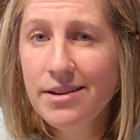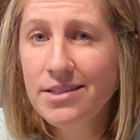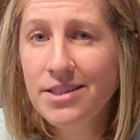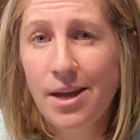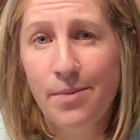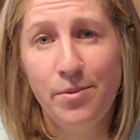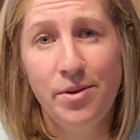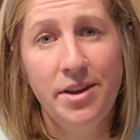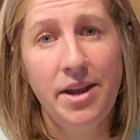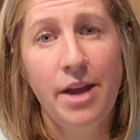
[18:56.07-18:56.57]

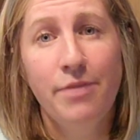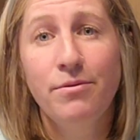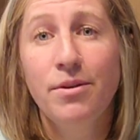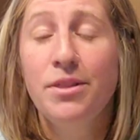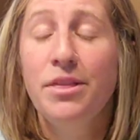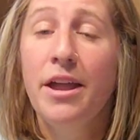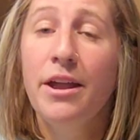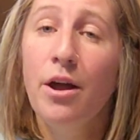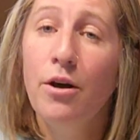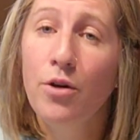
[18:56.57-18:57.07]
assembling
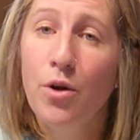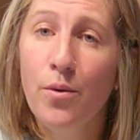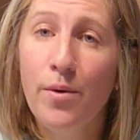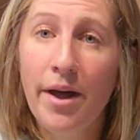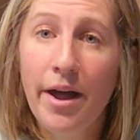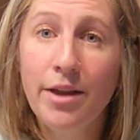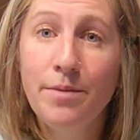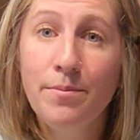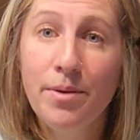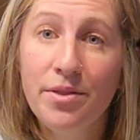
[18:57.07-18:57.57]
everything. I'll
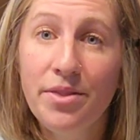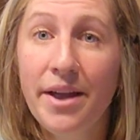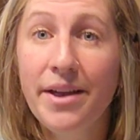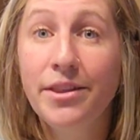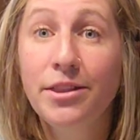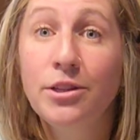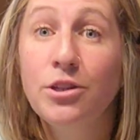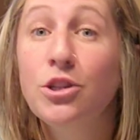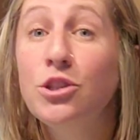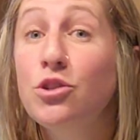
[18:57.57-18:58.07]
go ahead and put
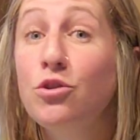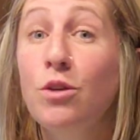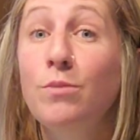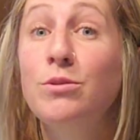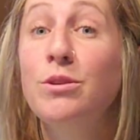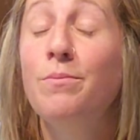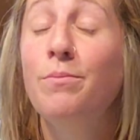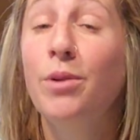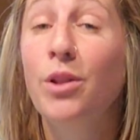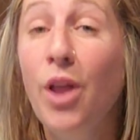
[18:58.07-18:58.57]
that in the
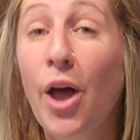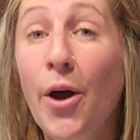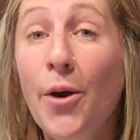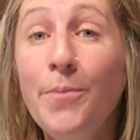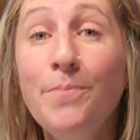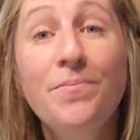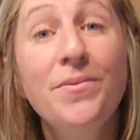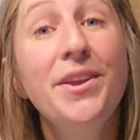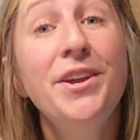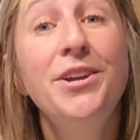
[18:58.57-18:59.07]
description
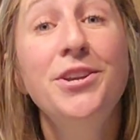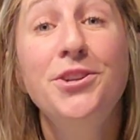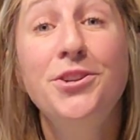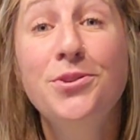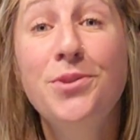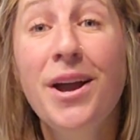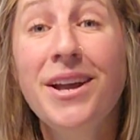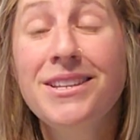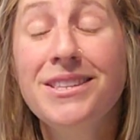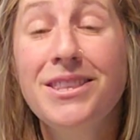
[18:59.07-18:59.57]
below.
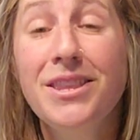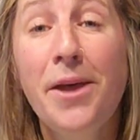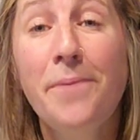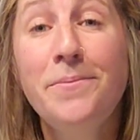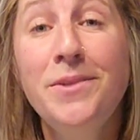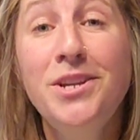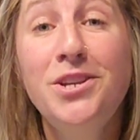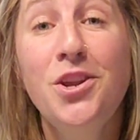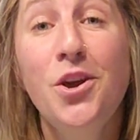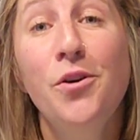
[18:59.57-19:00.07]
You guys,
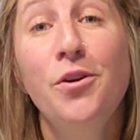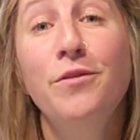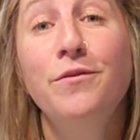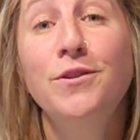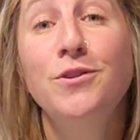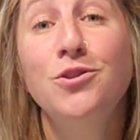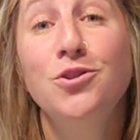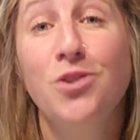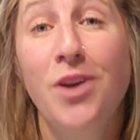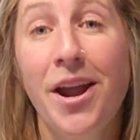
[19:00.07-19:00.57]
let me
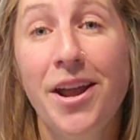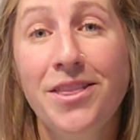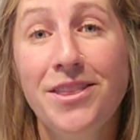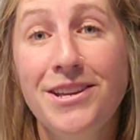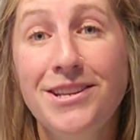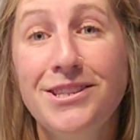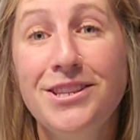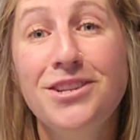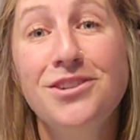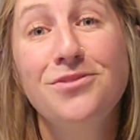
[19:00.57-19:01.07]
know if you try
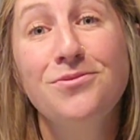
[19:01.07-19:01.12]
this